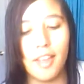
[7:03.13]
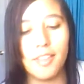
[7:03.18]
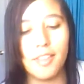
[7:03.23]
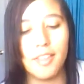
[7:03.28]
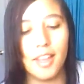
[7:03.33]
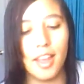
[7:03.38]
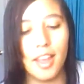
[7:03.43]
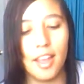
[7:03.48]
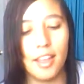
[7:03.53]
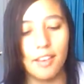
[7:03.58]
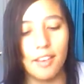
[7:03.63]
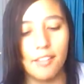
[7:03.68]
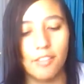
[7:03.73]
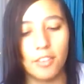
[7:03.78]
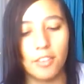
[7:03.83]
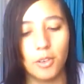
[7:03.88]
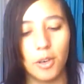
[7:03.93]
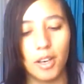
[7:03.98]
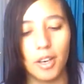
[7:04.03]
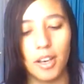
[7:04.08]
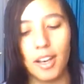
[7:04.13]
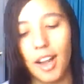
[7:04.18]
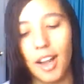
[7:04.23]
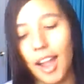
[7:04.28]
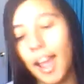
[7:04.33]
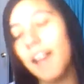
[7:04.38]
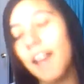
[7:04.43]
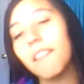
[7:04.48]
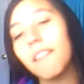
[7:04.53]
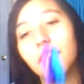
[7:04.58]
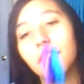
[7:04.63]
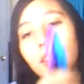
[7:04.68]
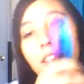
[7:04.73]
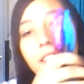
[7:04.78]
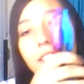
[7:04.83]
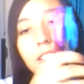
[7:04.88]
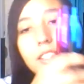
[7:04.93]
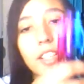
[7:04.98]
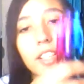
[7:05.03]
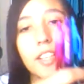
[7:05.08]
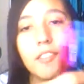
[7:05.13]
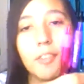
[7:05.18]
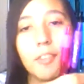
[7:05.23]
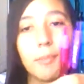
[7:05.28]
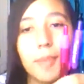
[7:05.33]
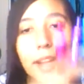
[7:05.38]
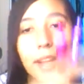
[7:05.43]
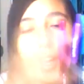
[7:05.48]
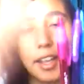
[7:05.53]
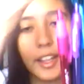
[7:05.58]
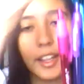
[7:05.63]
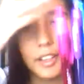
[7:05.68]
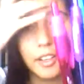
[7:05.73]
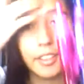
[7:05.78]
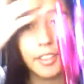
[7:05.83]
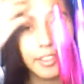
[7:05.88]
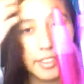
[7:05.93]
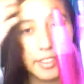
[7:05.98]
And then for, I have these three for my